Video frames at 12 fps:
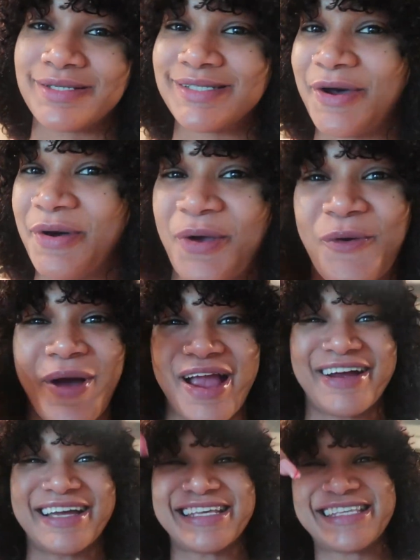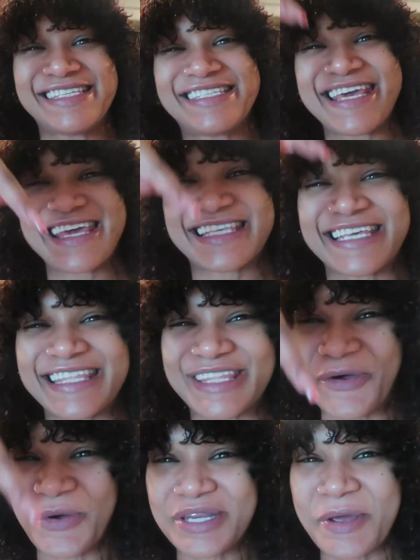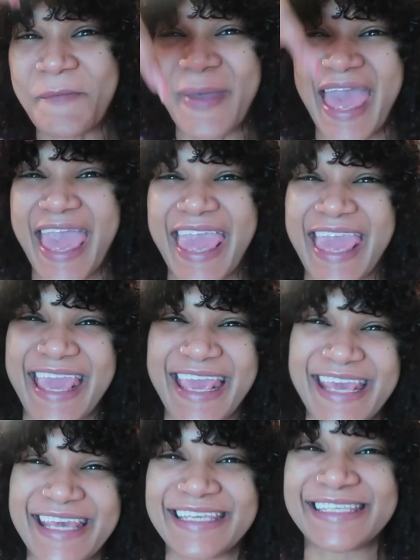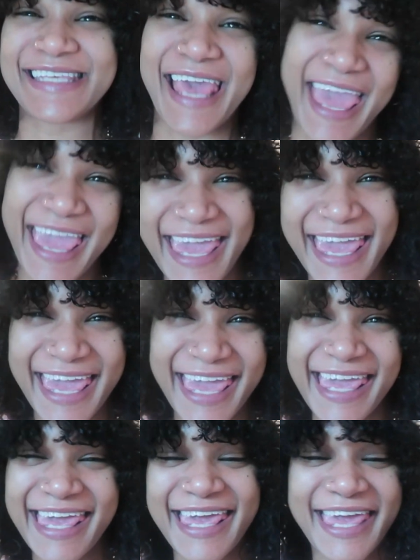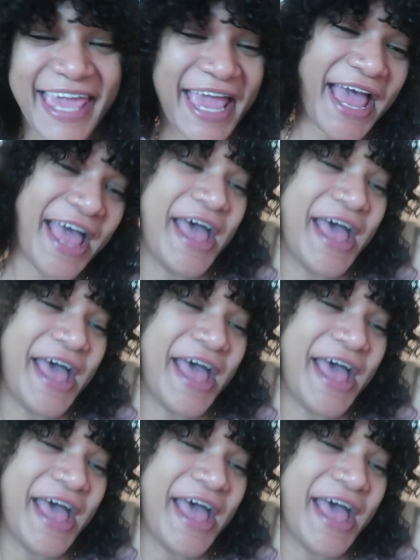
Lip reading: So Aquarius season, throwing them A's. Ayy.